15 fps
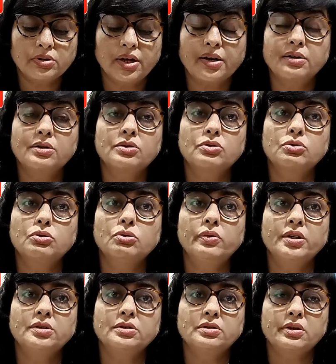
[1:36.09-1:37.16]
that is
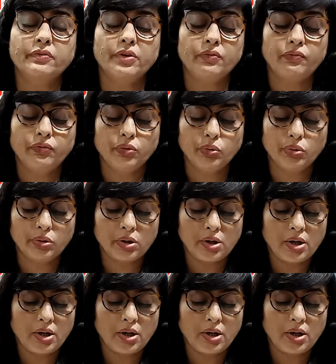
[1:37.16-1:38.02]
2174.